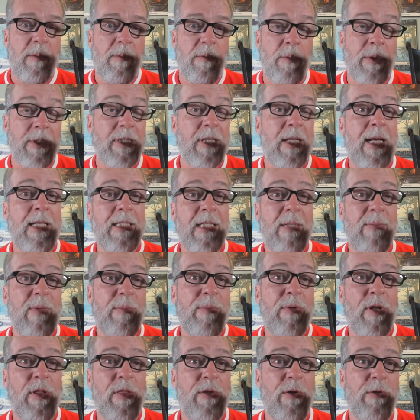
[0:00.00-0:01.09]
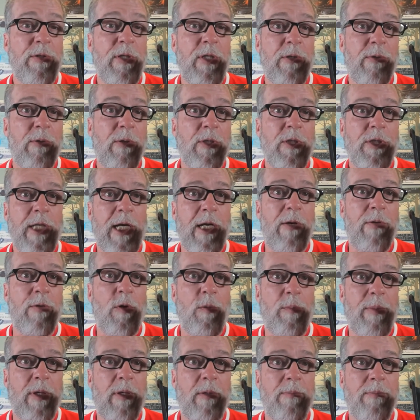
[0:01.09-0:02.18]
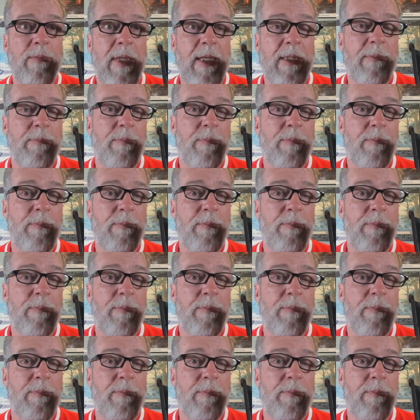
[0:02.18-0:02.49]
When's the last time we put a 13-year-old in jail, though, Bill?